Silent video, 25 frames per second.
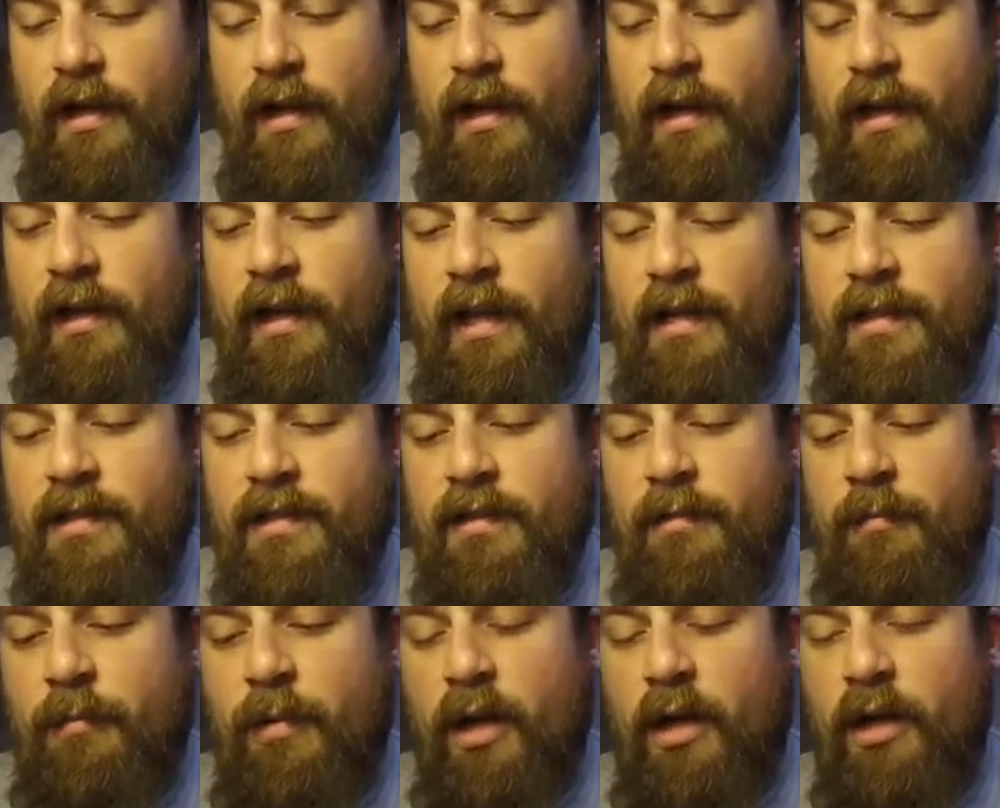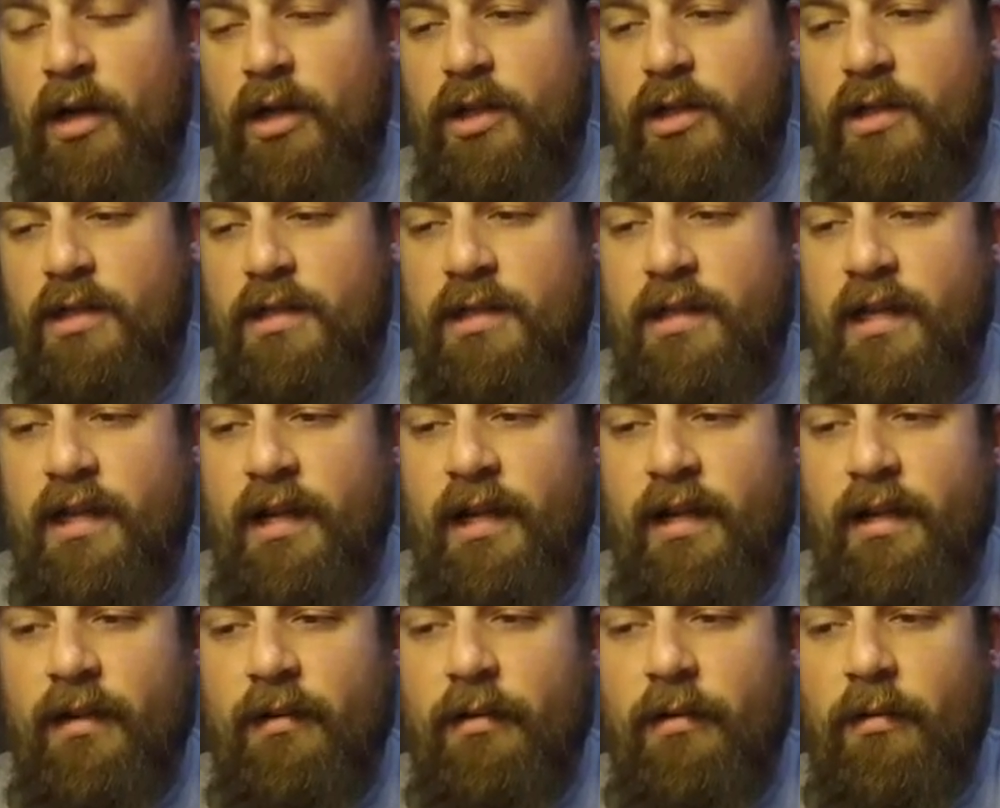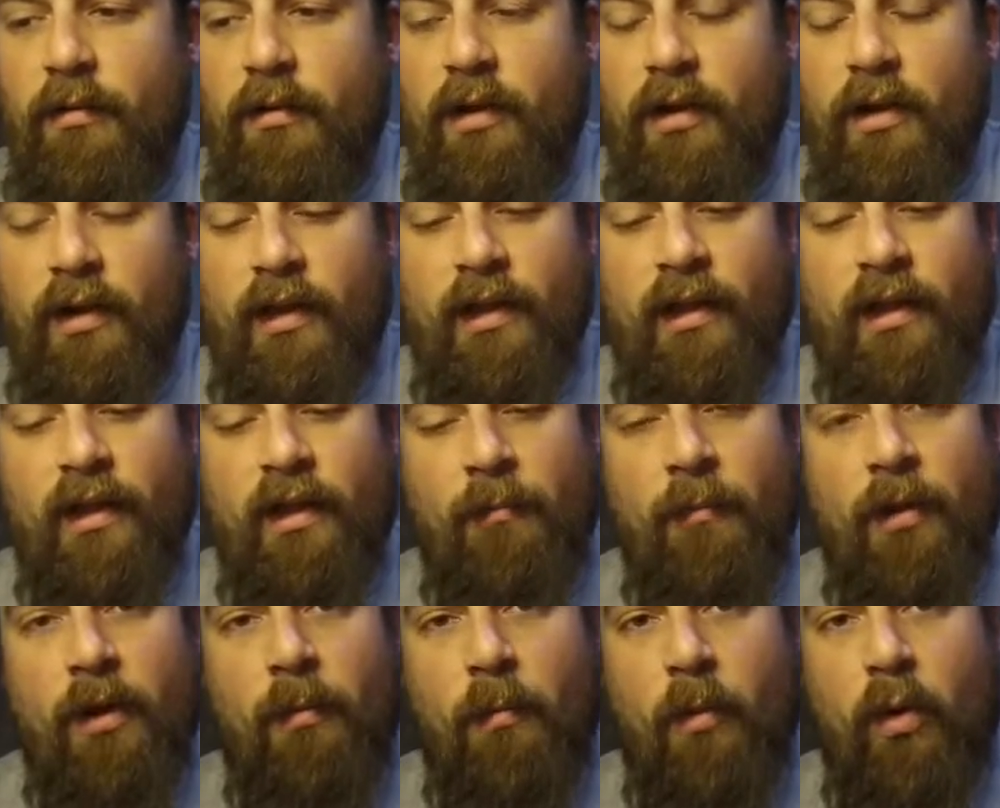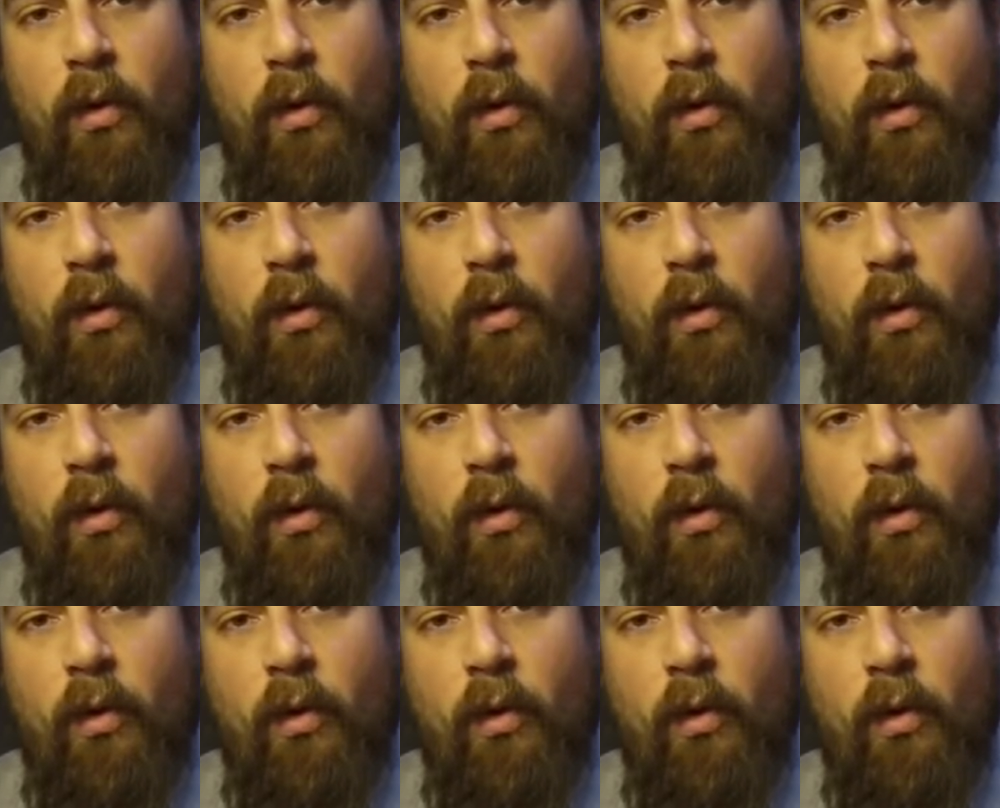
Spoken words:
It lets the marker sit a little bit